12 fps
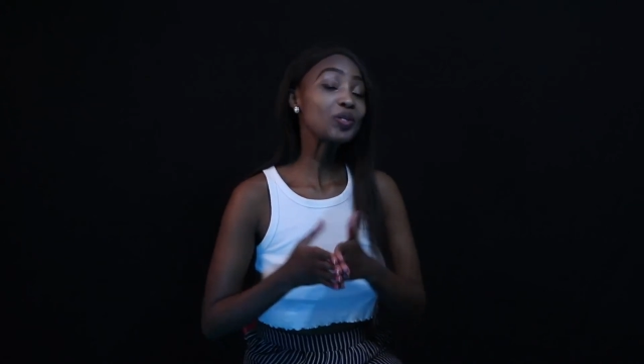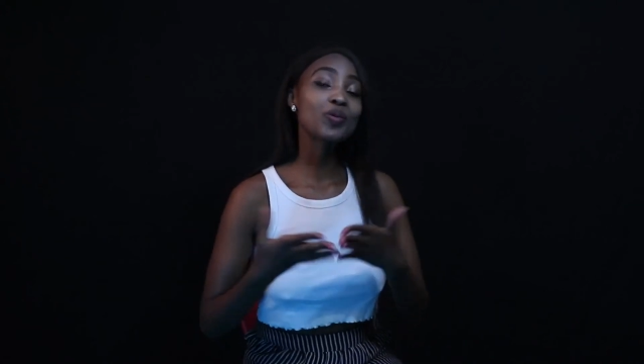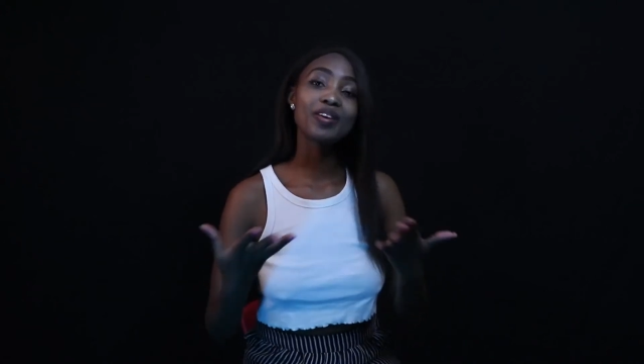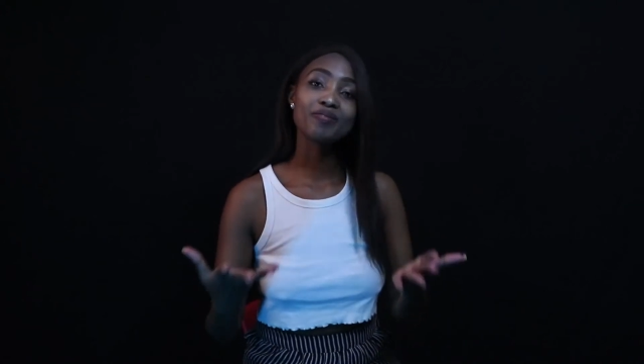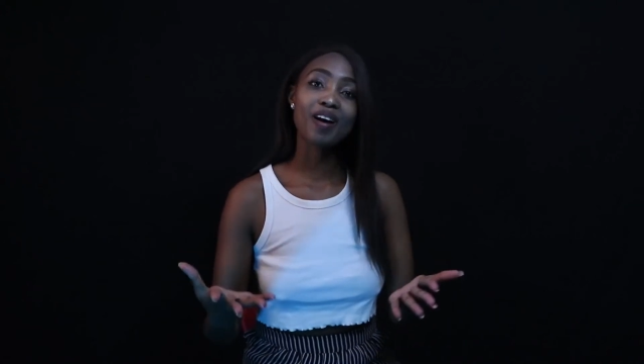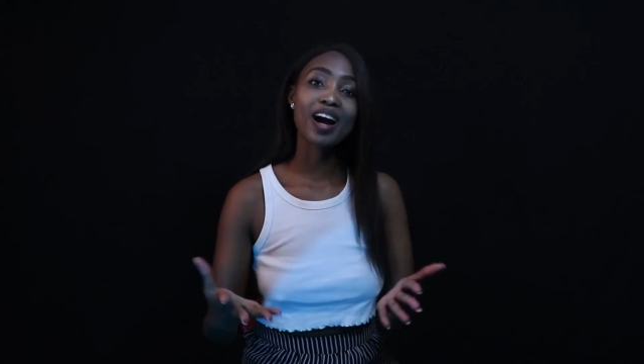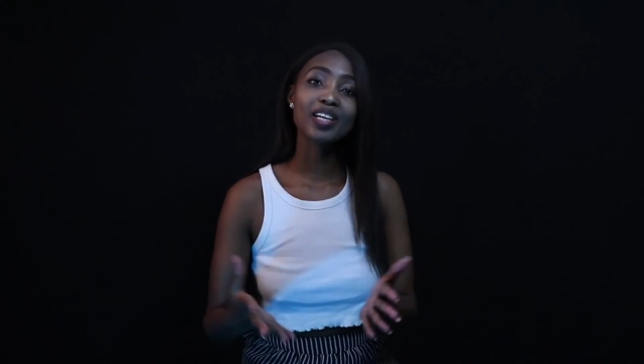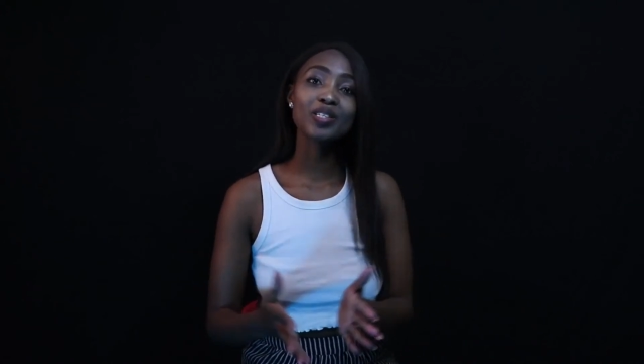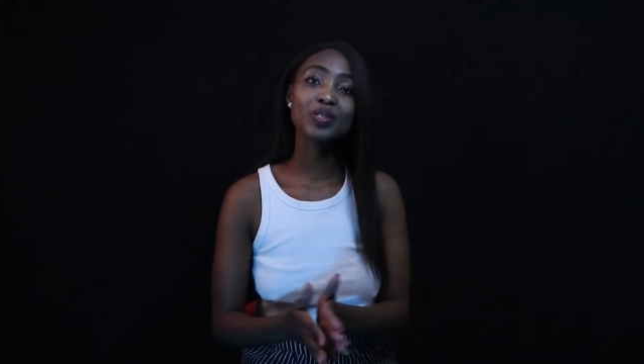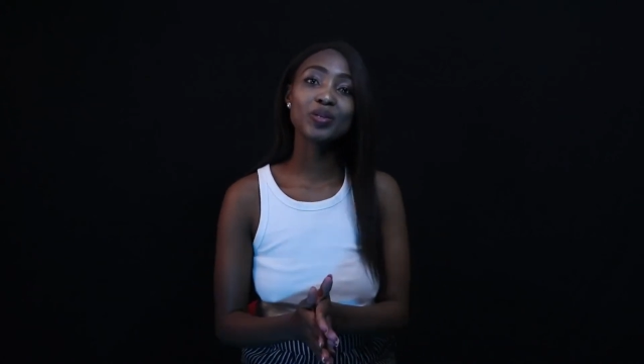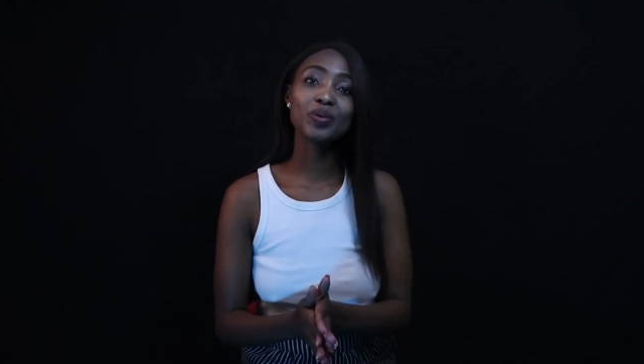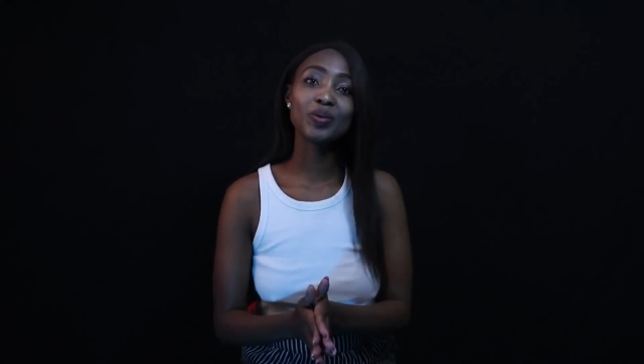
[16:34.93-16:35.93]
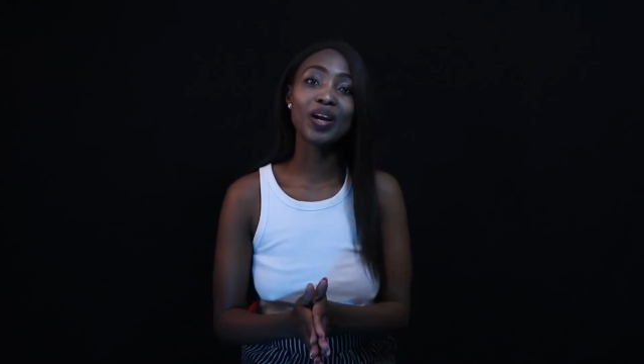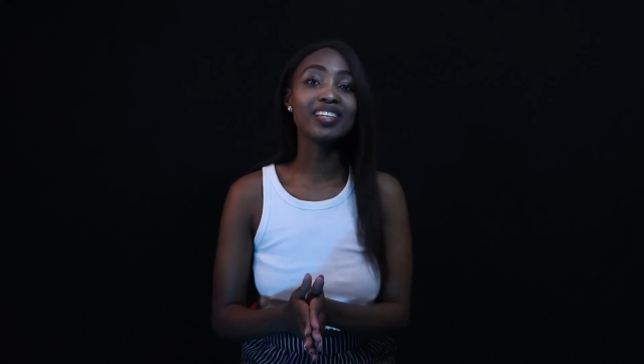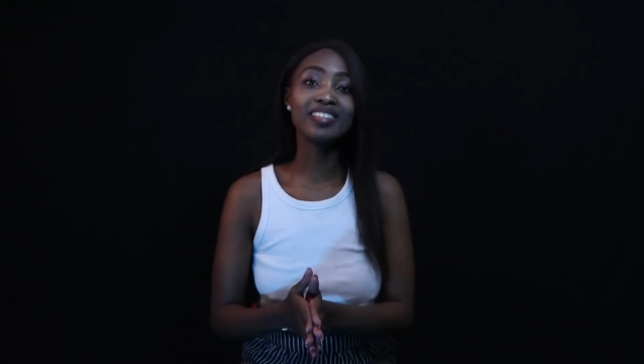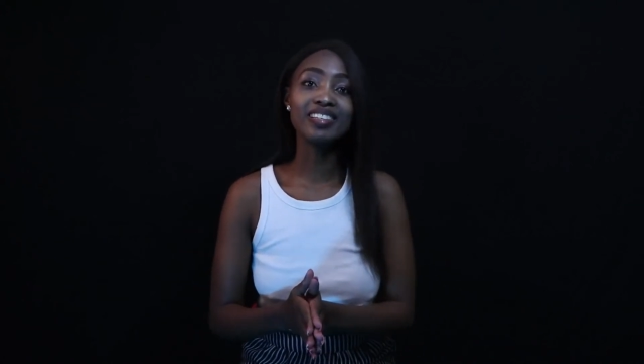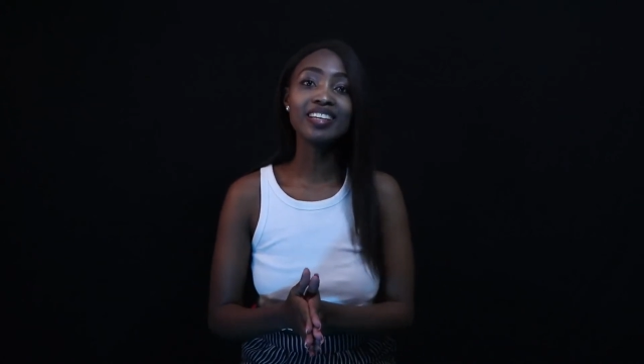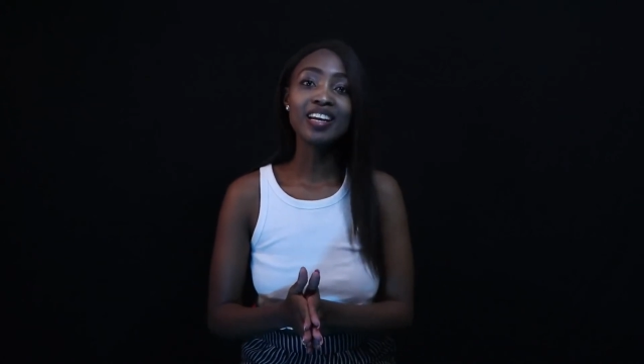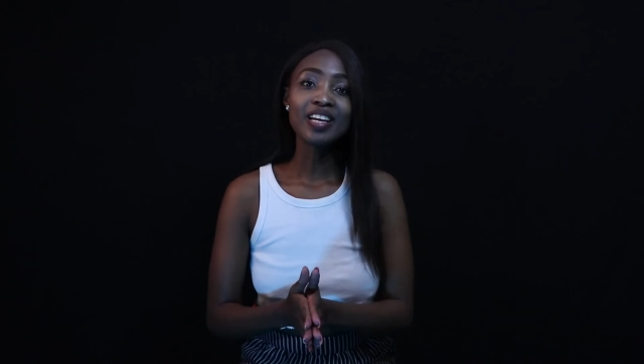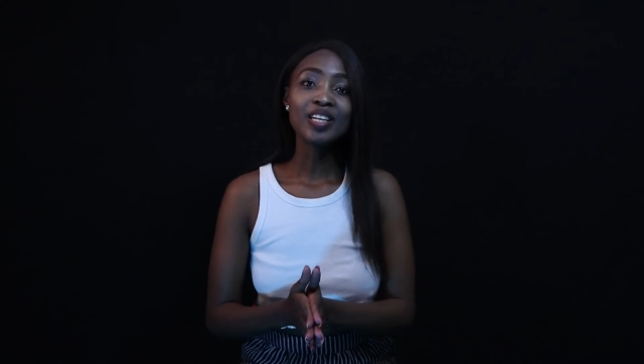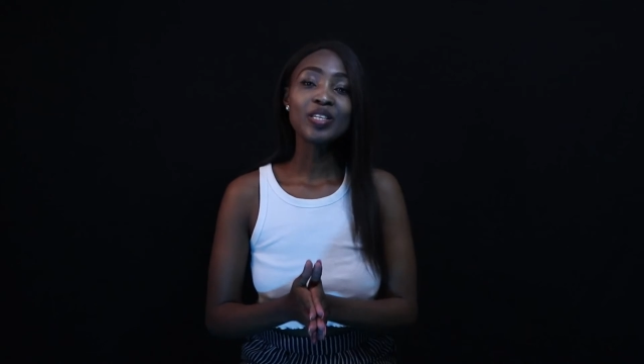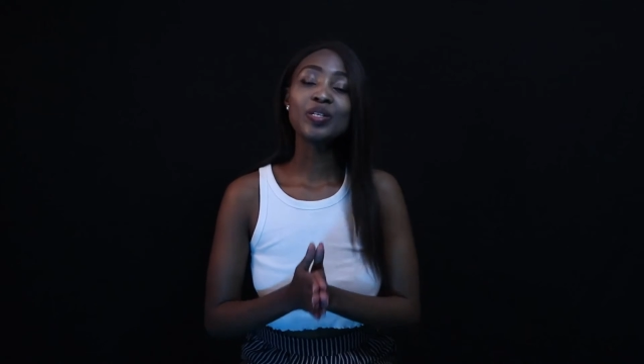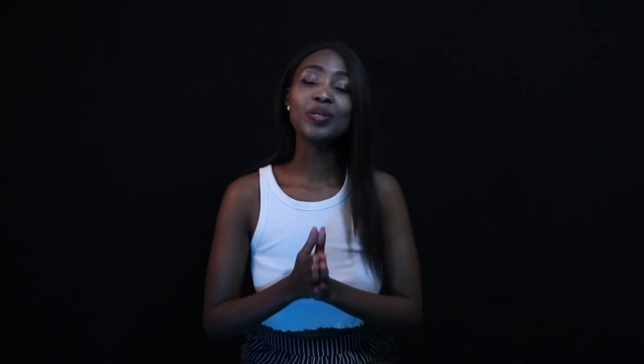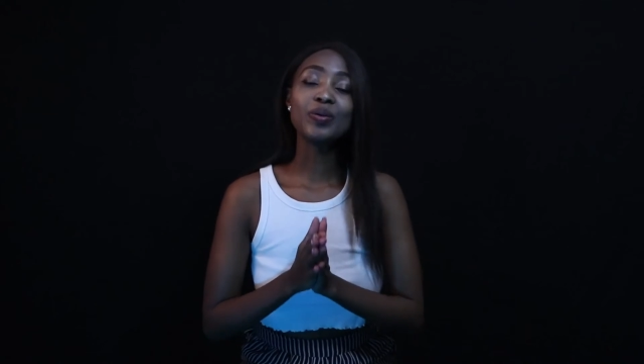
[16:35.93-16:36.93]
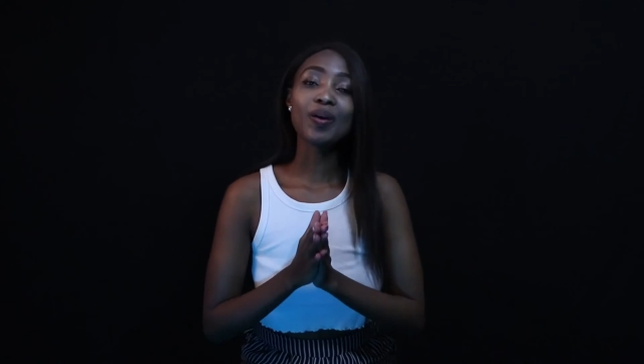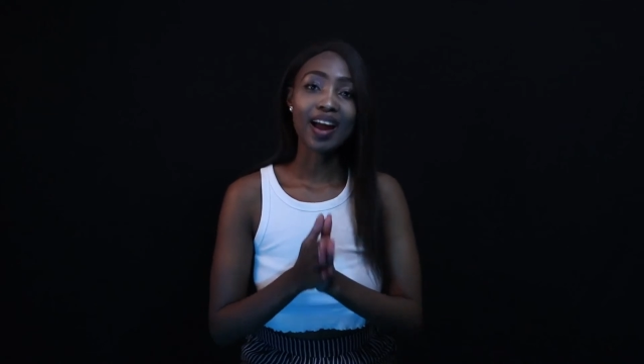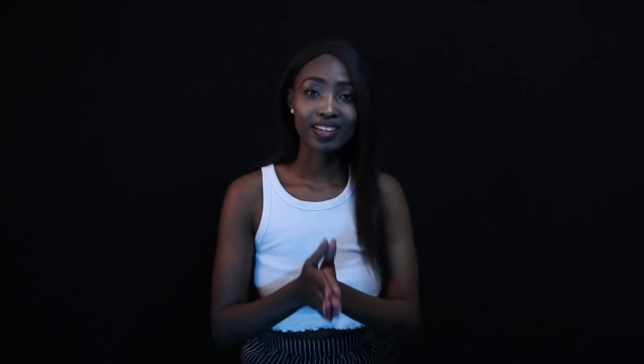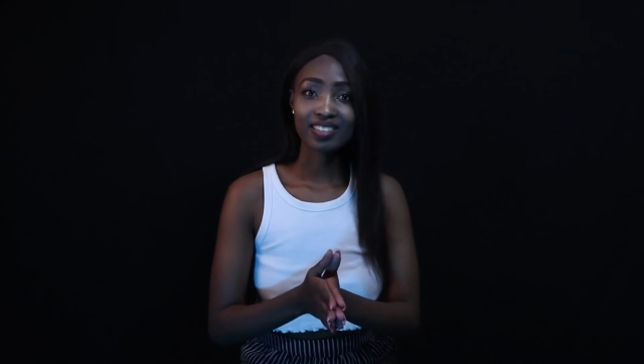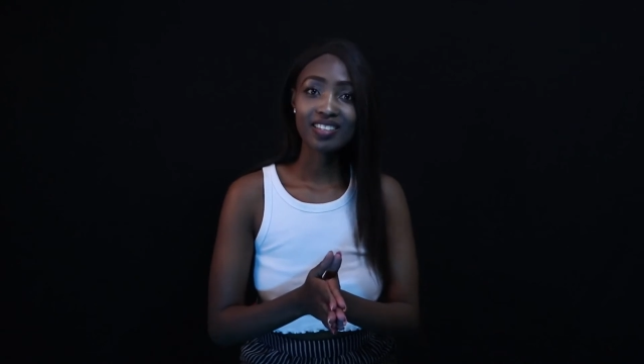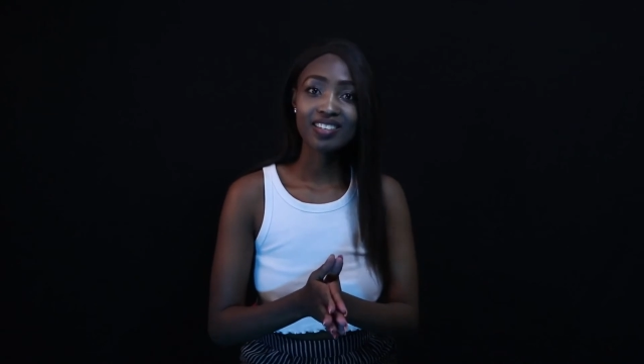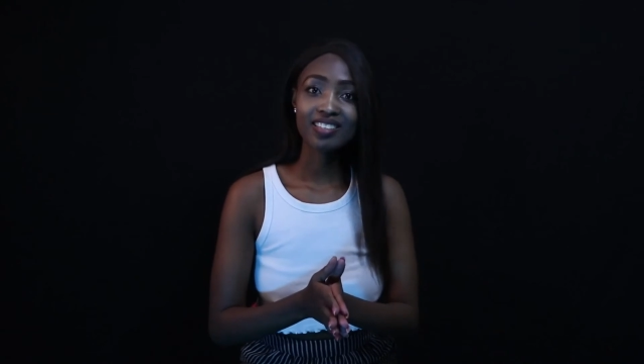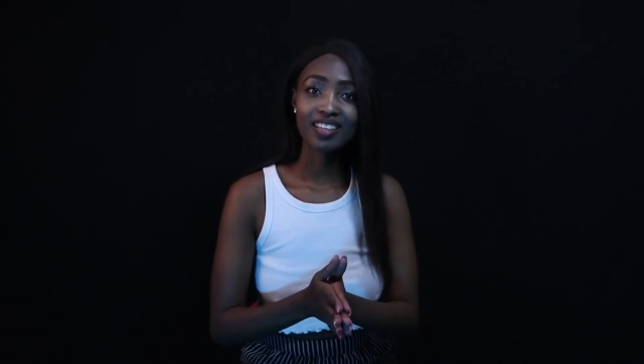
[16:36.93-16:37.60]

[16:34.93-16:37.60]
advise to any new actors,